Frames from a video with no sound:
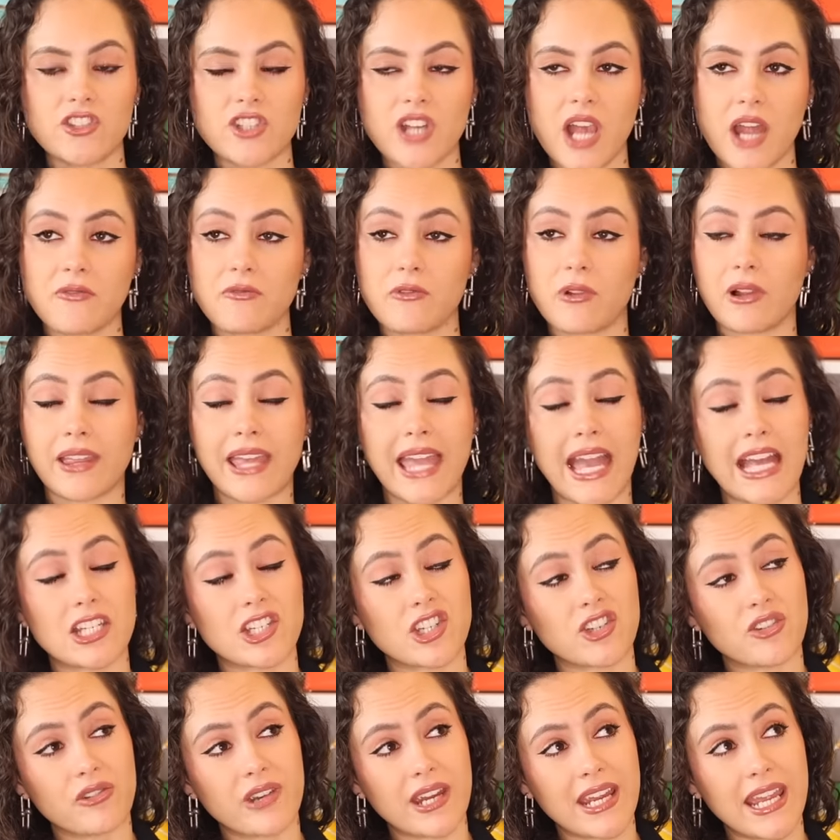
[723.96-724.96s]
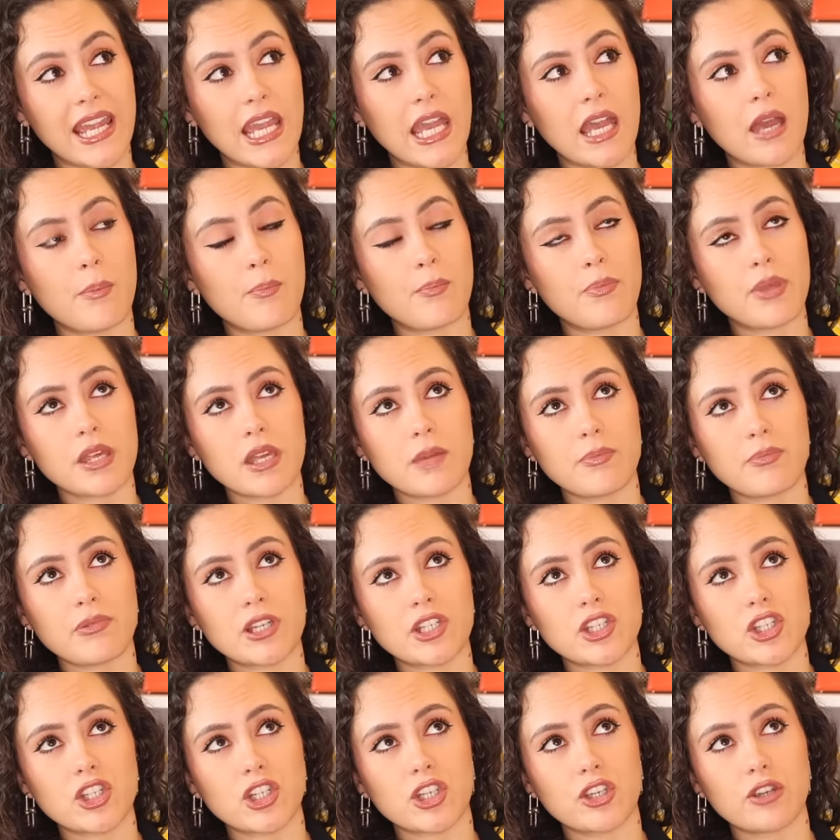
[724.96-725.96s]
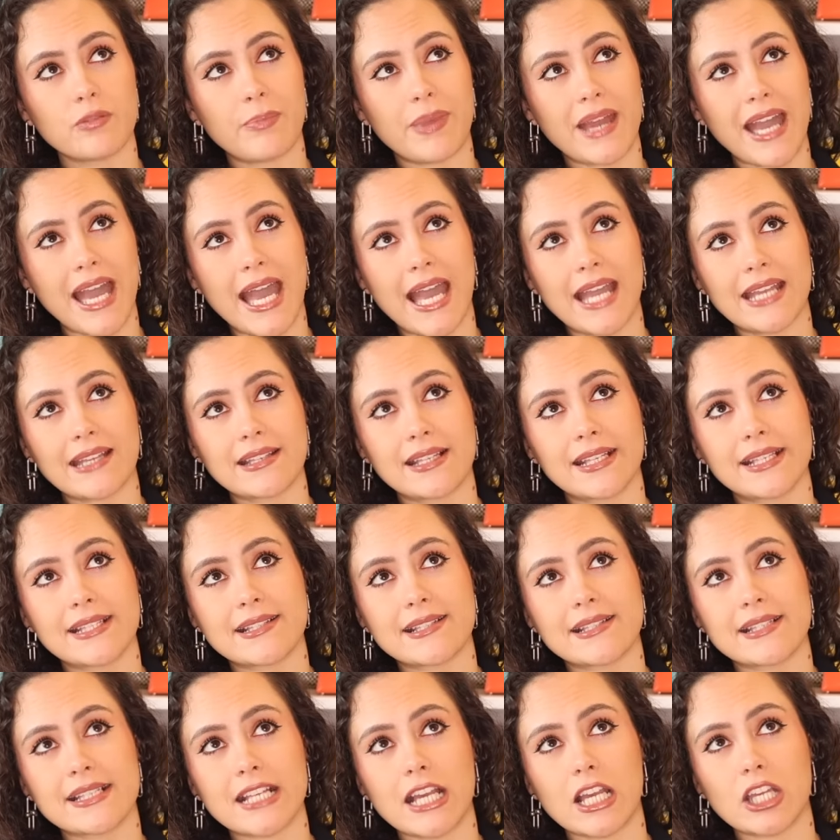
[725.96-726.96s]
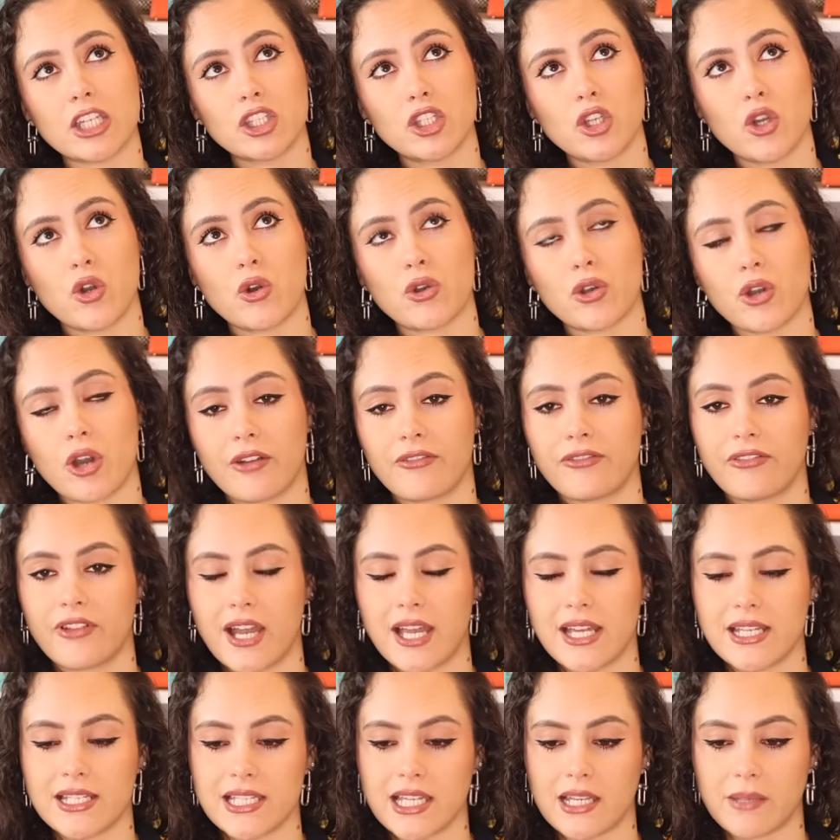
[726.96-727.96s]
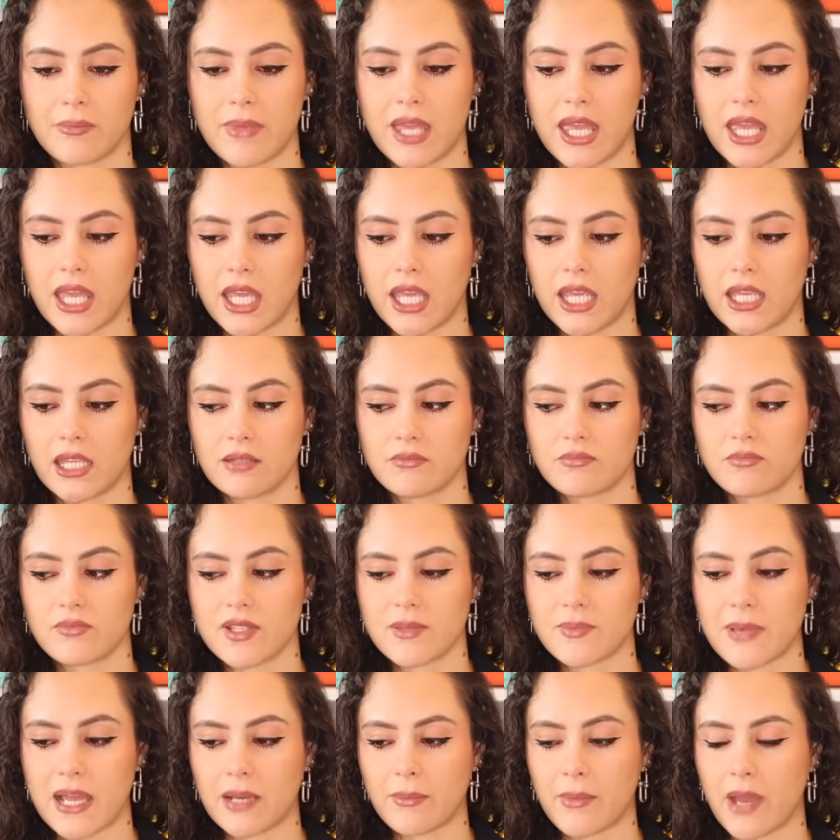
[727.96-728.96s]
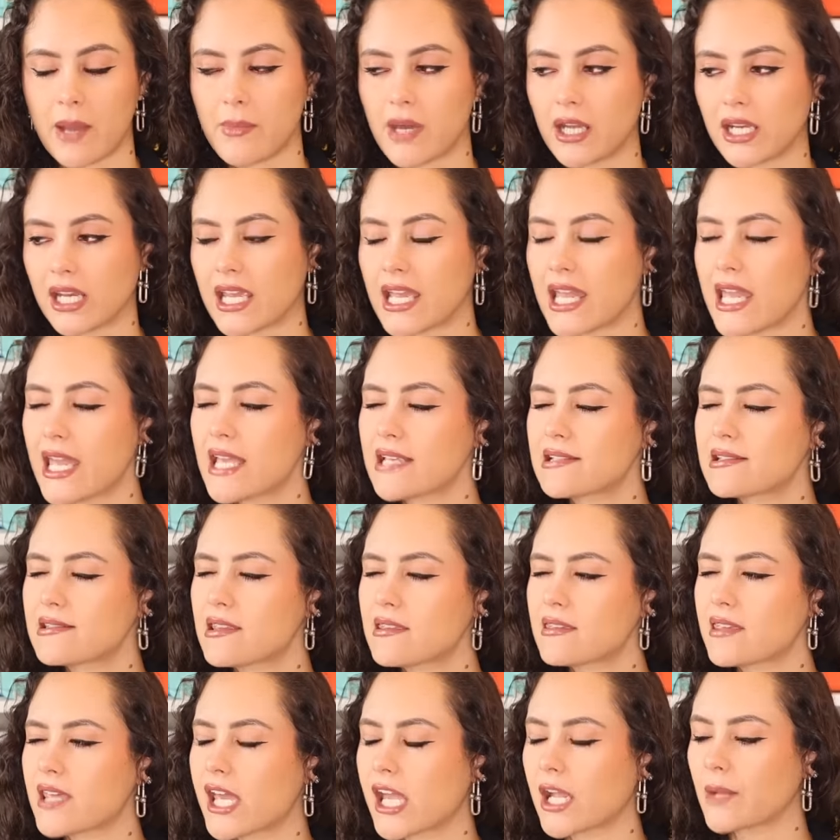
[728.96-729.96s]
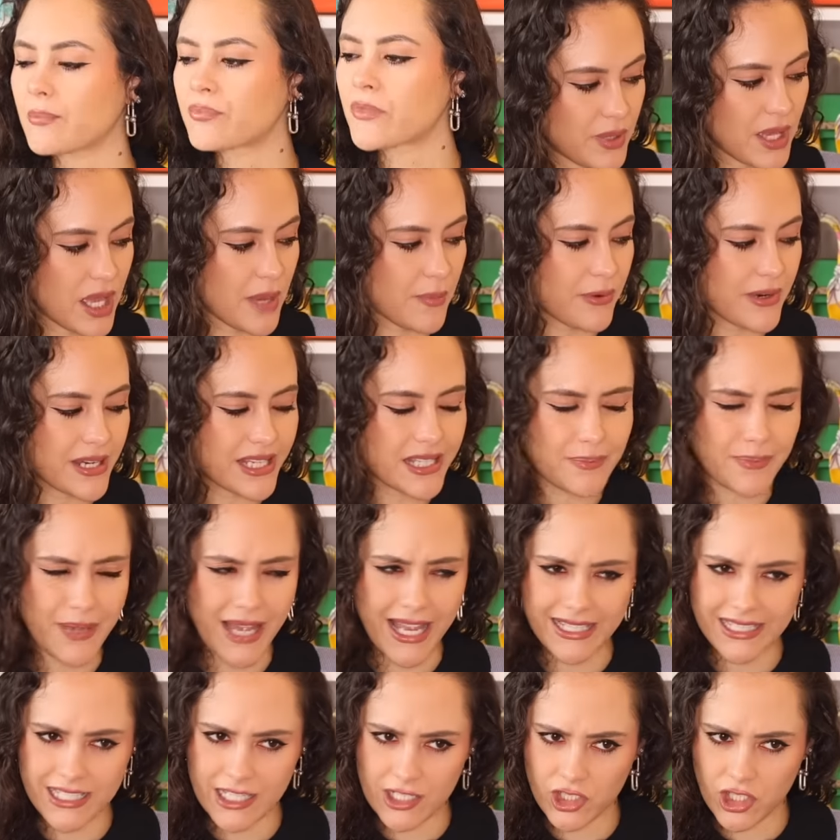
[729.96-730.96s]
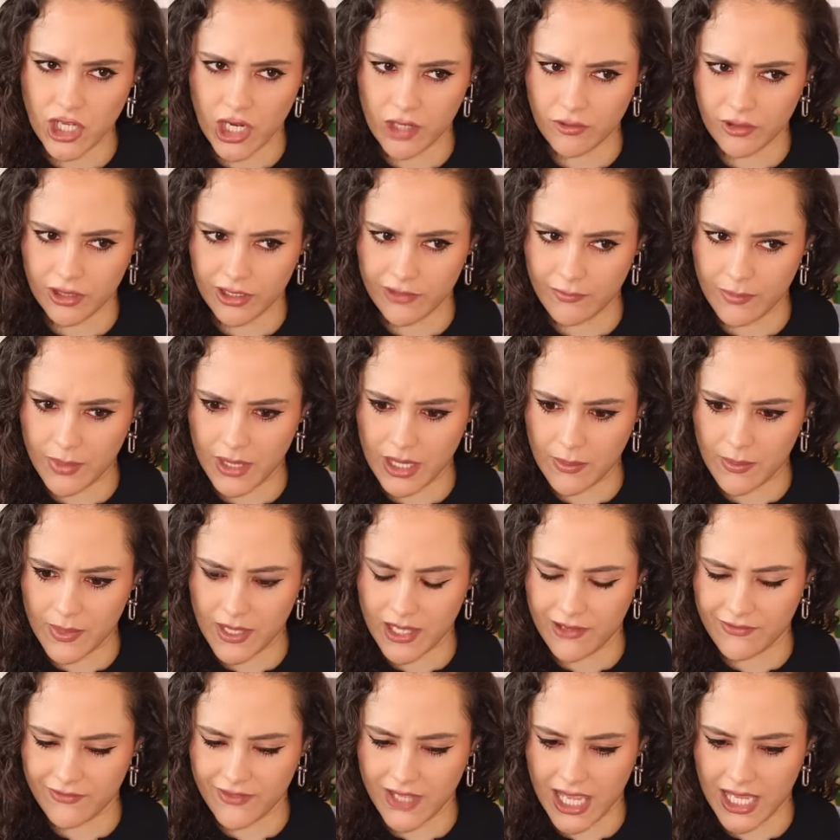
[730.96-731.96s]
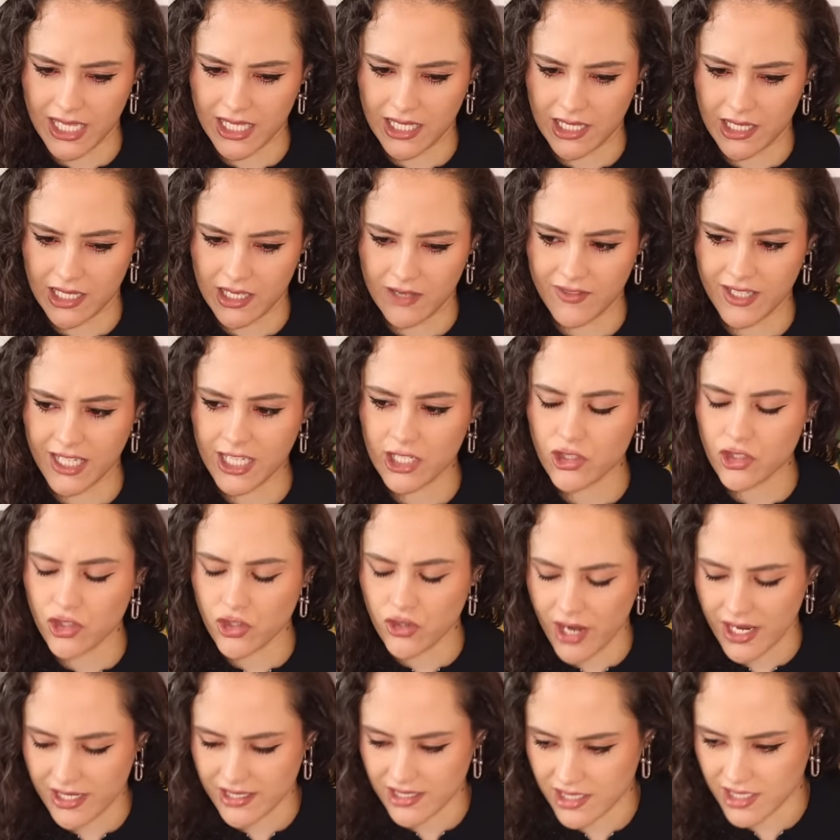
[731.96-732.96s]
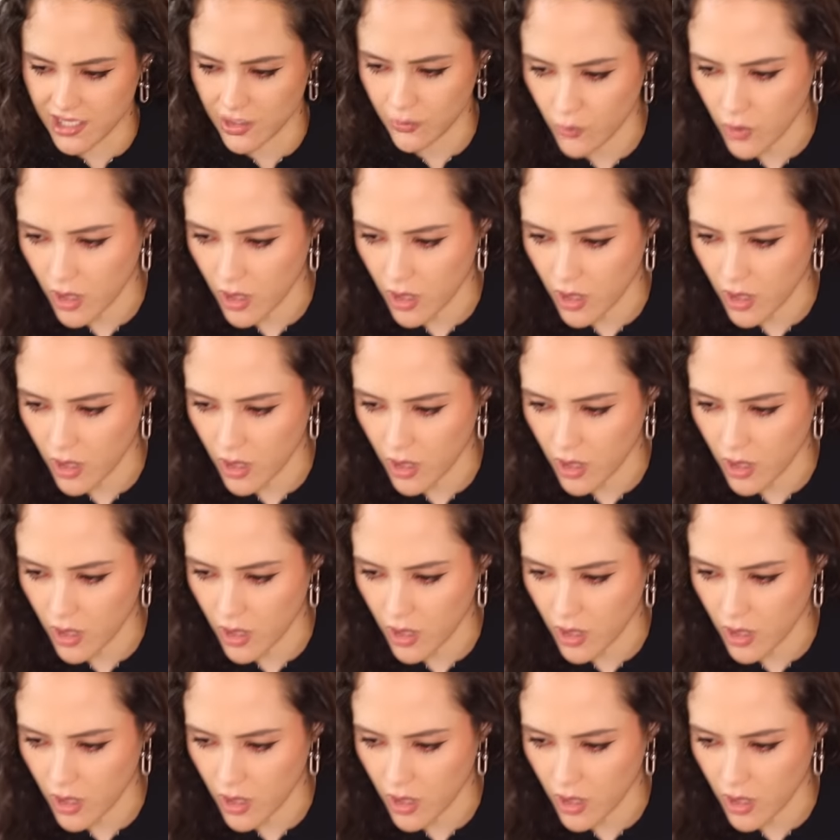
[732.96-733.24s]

general category here. Burberry's new bags, you're not finding me spending my money. Here's the thing. Burberry's bags in general have been a bit of an interesting